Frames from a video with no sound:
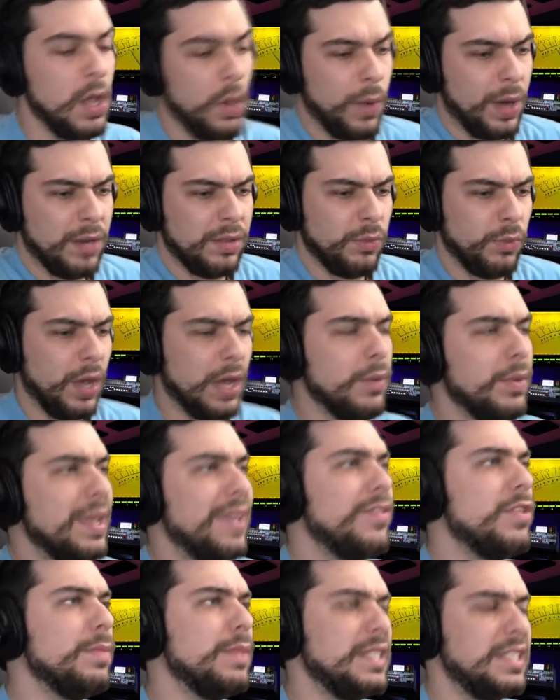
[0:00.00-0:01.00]
Why don't
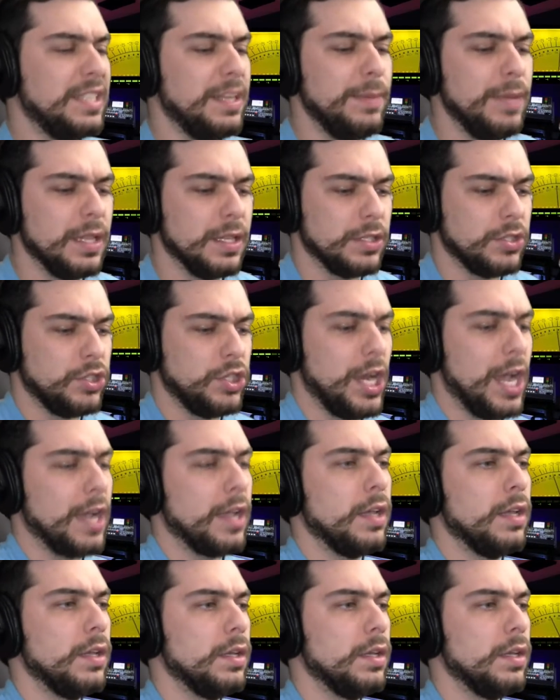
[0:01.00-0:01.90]
we give them a stimulus check?